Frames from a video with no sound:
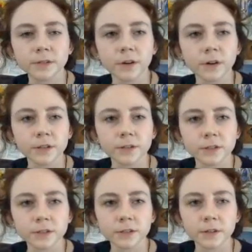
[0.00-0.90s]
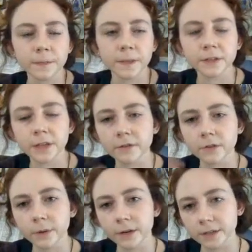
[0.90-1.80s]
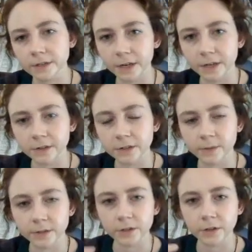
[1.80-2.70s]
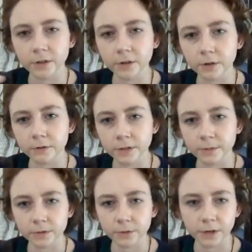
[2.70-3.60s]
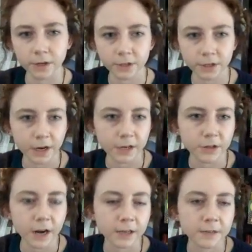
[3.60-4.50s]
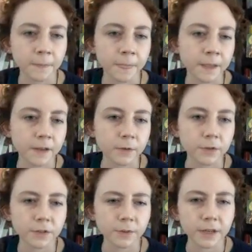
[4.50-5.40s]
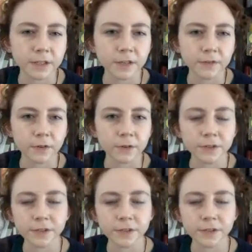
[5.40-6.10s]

So it's everywhere inside you, especially your respiratory GI tract, which is why it's difficult to